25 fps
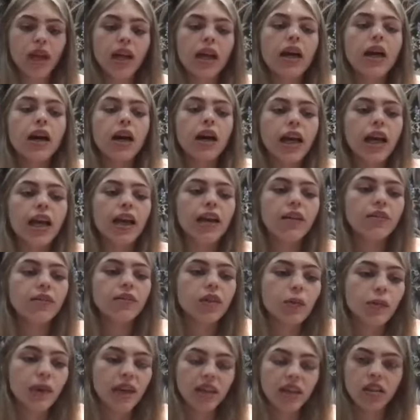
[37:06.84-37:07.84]
I have
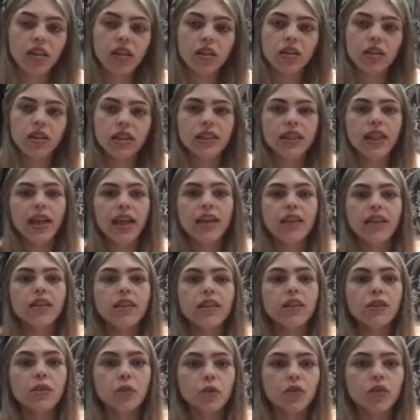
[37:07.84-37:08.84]
a better
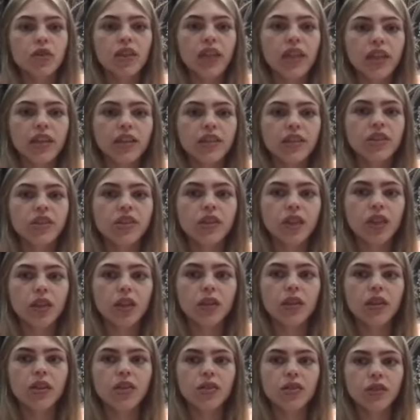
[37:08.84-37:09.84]
understanding of what the character's
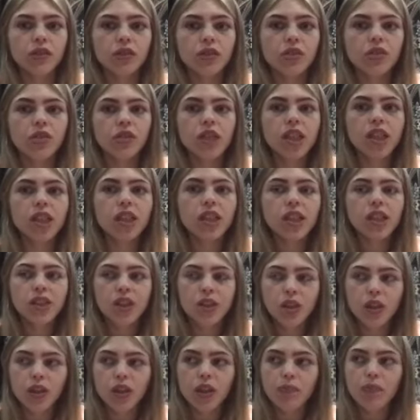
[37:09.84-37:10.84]
going through.
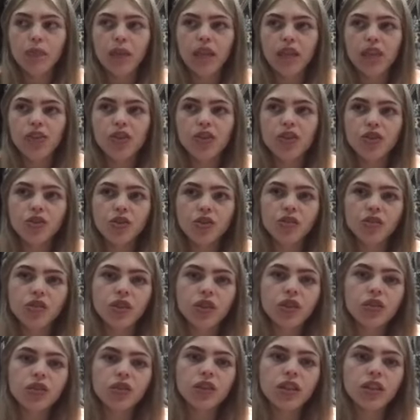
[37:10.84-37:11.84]
So it was a mixture of
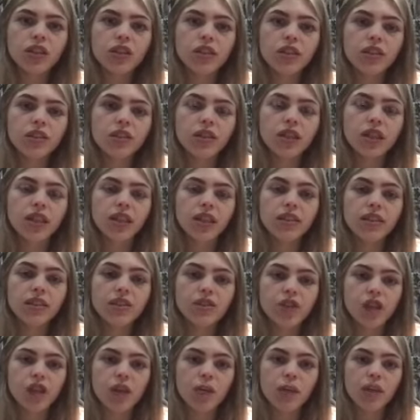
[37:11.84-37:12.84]
using those things
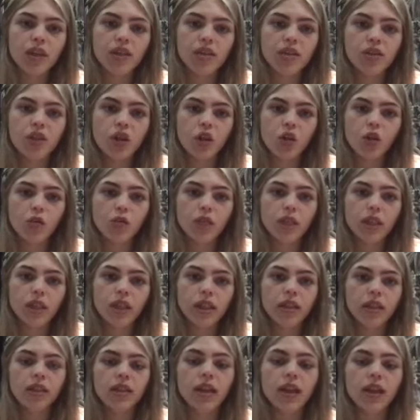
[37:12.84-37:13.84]
that Jamie had told
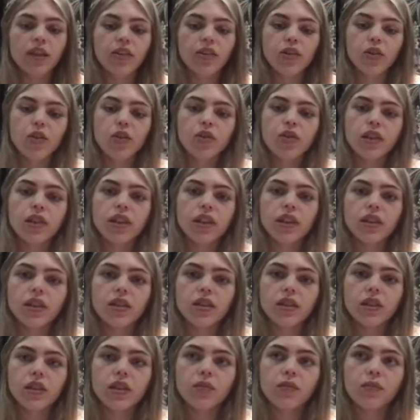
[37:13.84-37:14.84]
me and using
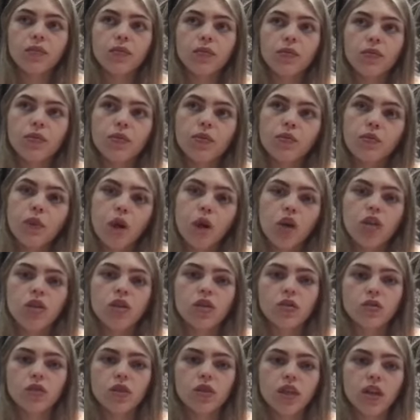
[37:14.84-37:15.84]
some
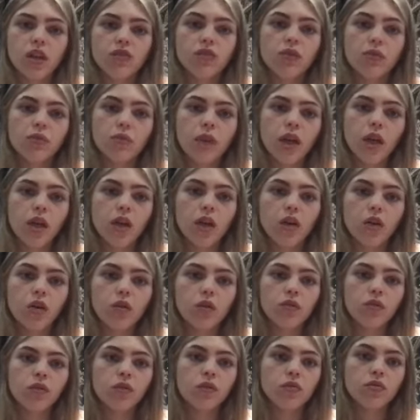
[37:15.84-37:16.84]
personal stuff from my
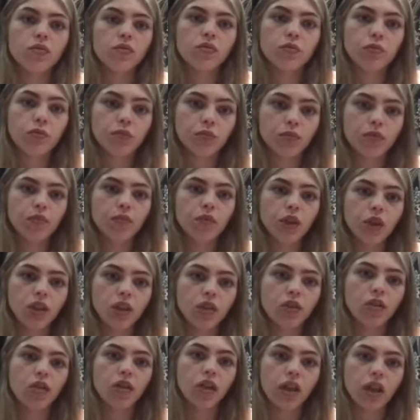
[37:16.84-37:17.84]
own,
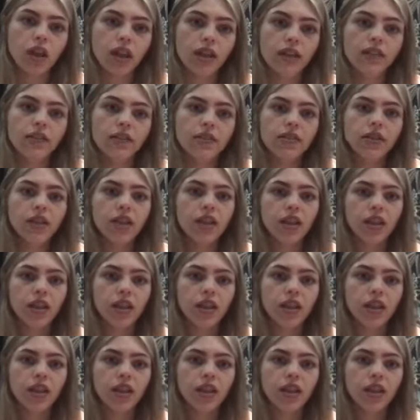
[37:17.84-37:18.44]
life,